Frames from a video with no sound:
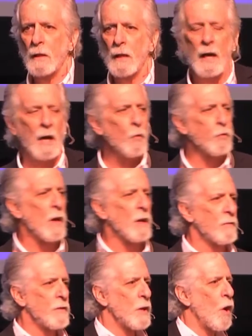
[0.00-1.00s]
How
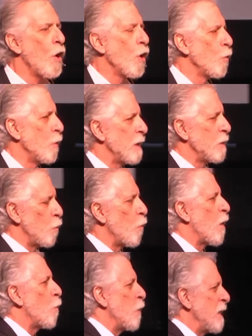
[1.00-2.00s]
relevant are we in
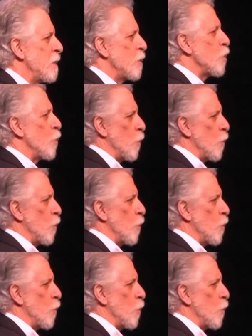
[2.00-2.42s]
what we do?